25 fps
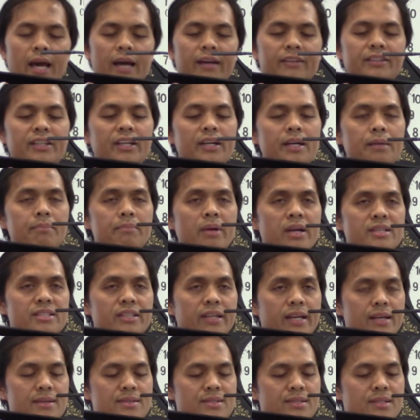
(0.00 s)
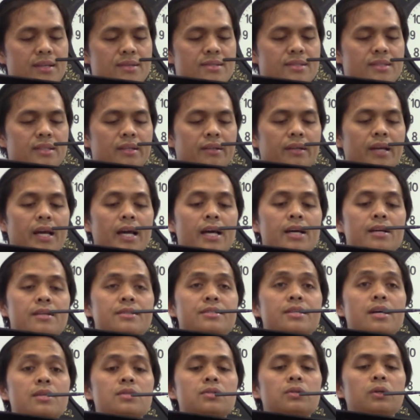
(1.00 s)
Dear brother and sister,
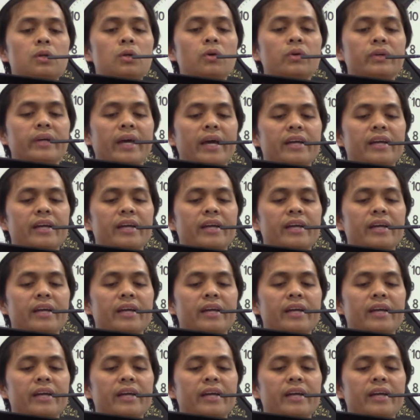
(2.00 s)
just look